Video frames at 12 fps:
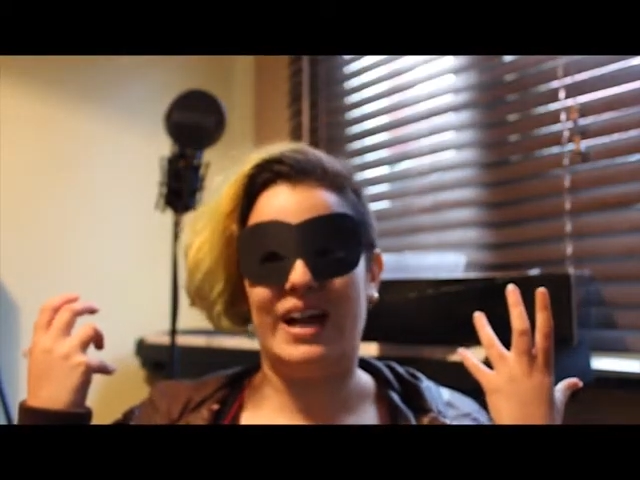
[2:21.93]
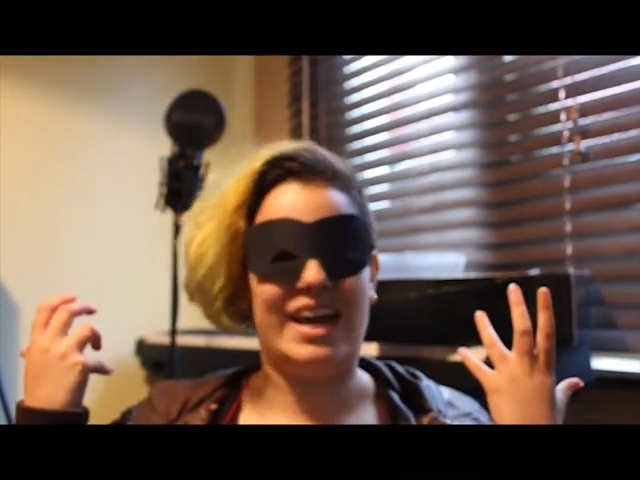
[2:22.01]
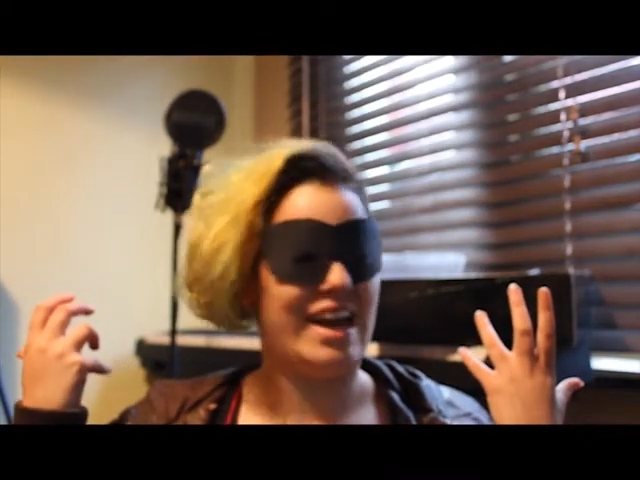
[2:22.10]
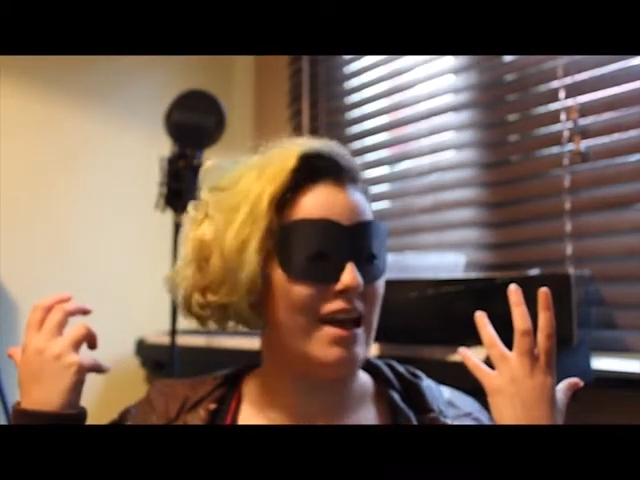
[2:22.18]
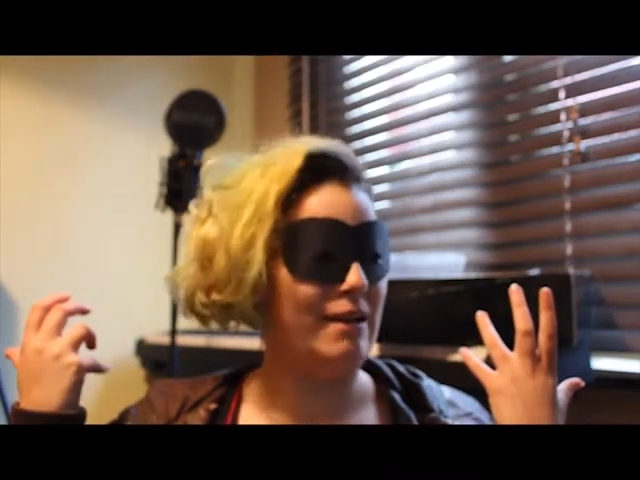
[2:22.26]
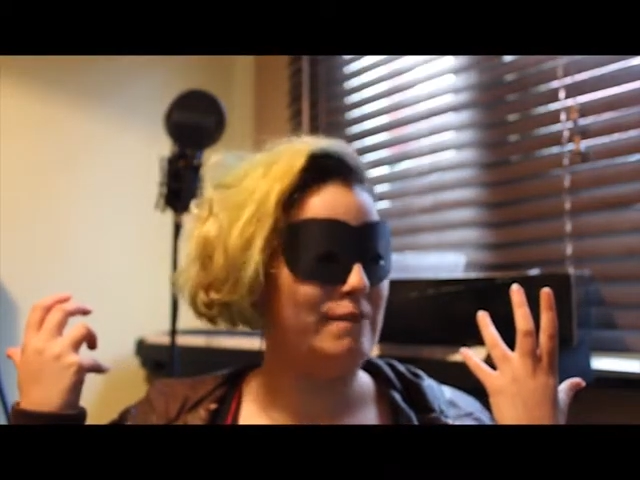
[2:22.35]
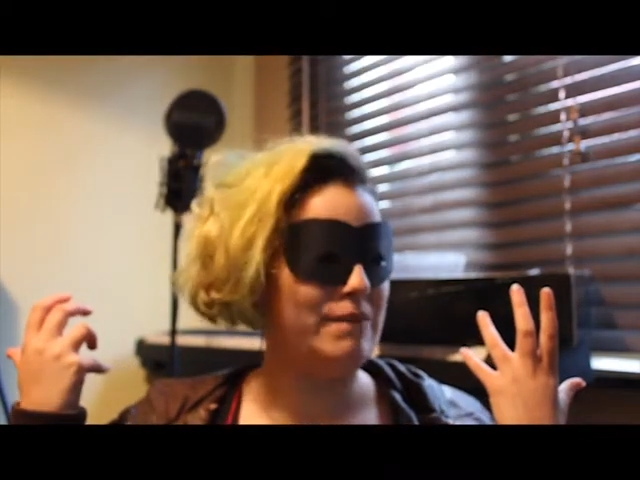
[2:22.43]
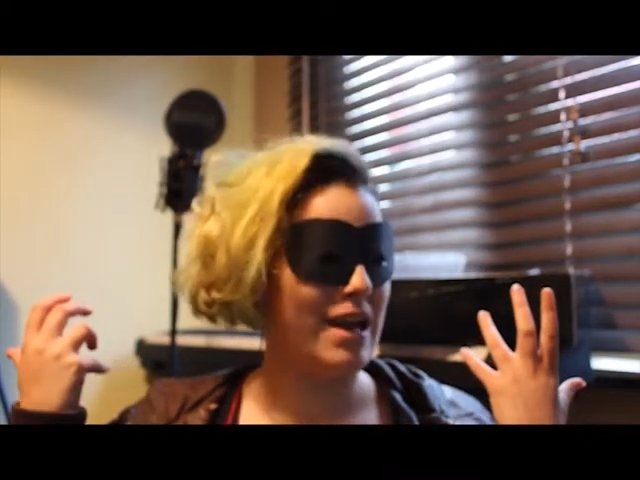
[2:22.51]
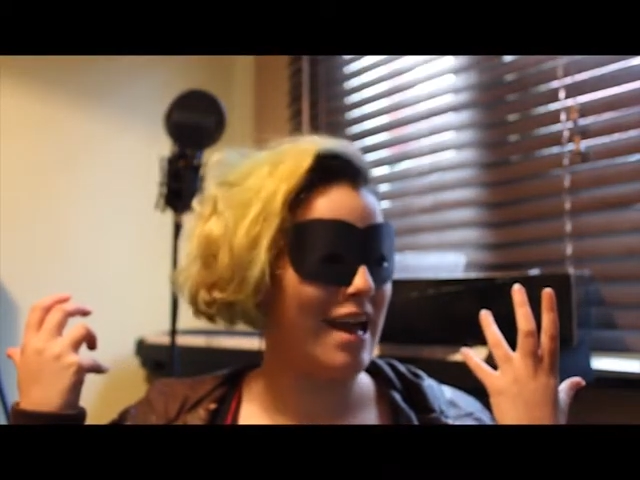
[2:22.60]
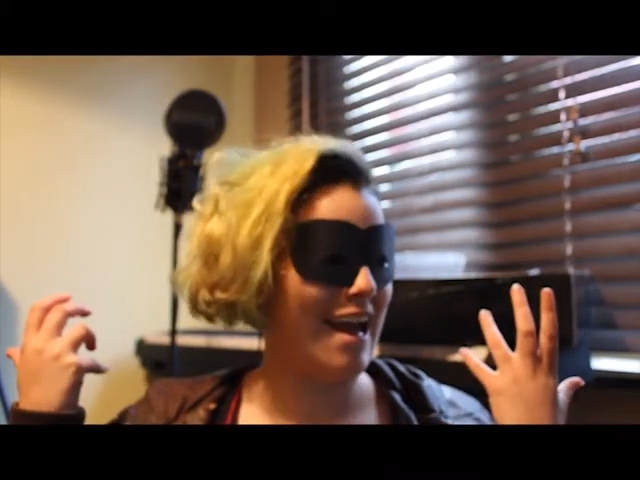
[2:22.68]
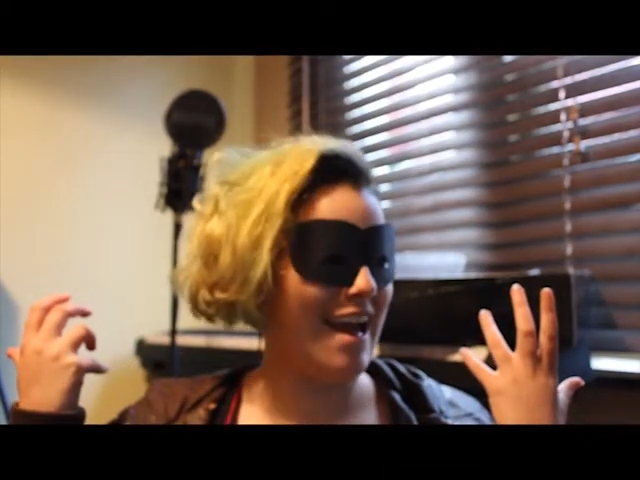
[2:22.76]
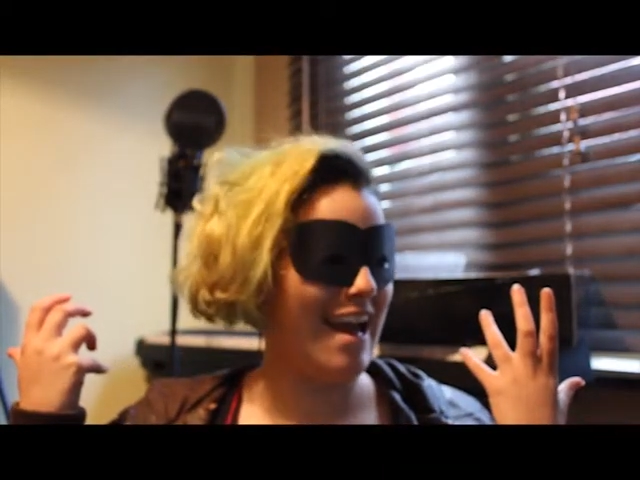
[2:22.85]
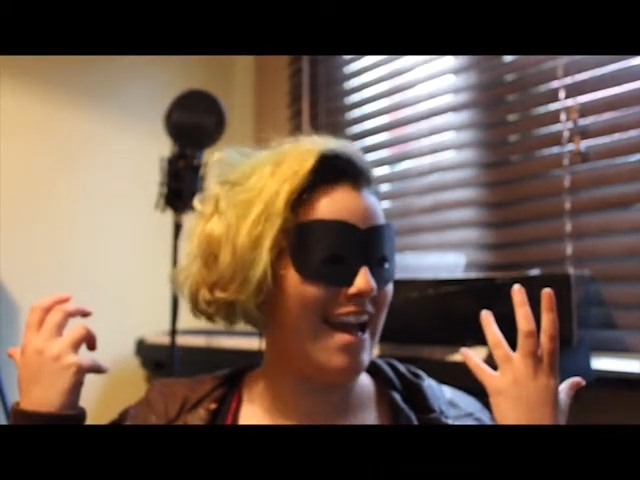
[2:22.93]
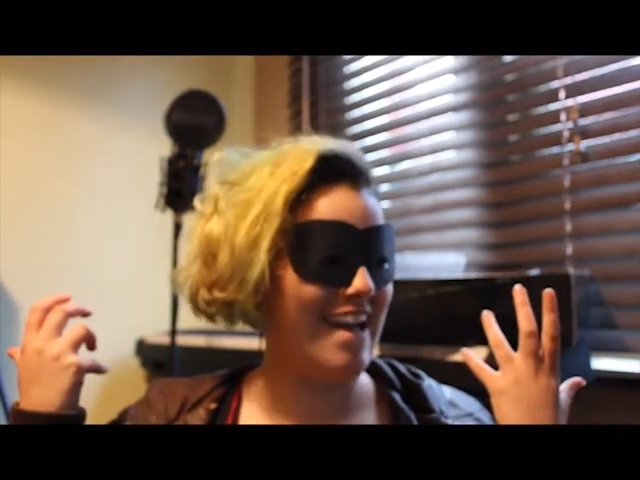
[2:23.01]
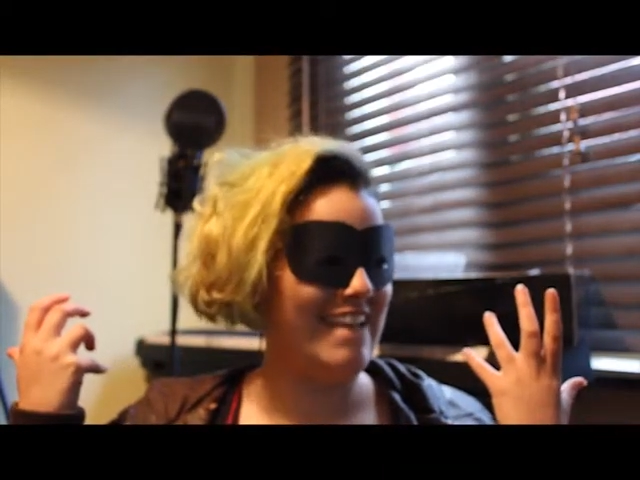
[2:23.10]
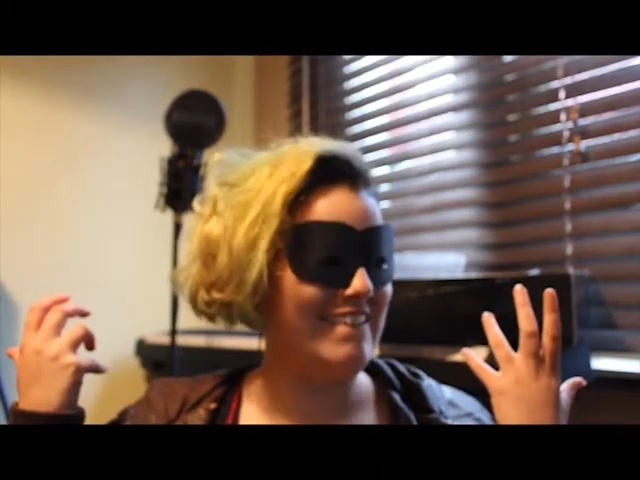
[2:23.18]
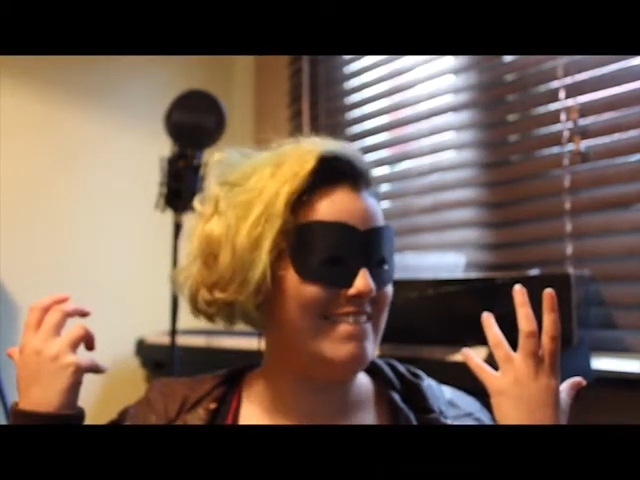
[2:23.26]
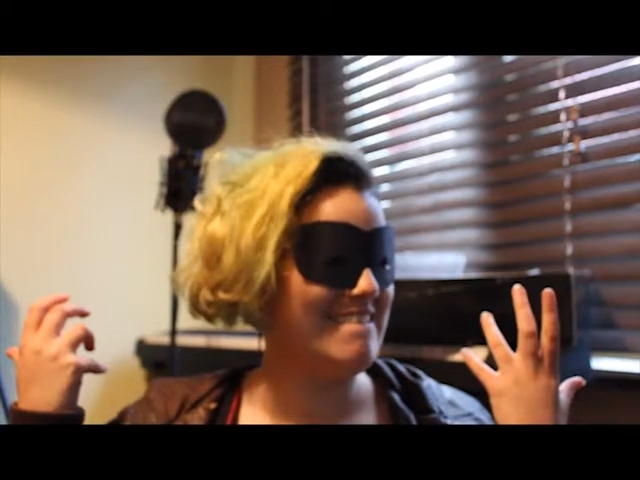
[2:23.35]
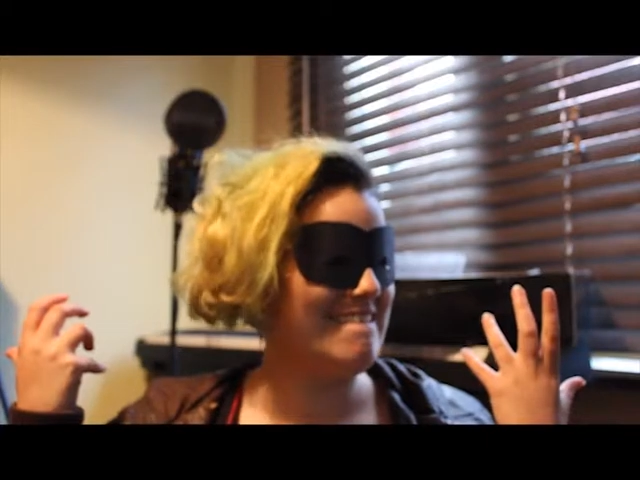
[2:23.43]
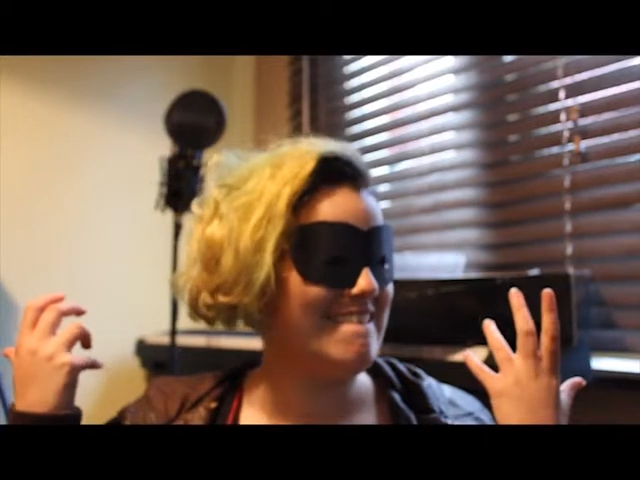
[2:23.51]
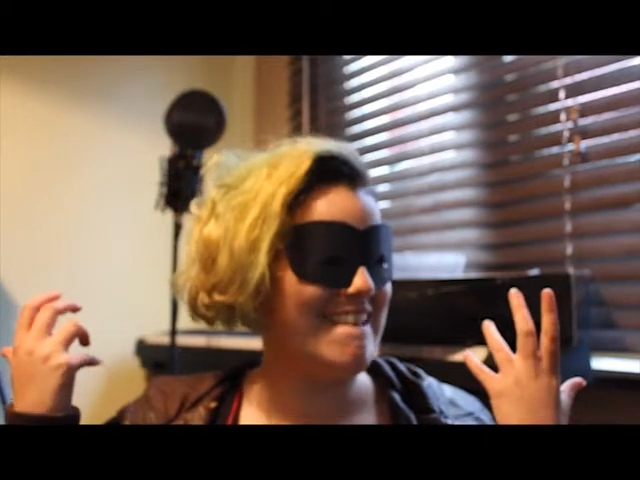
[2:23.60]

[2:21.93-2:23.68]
I am and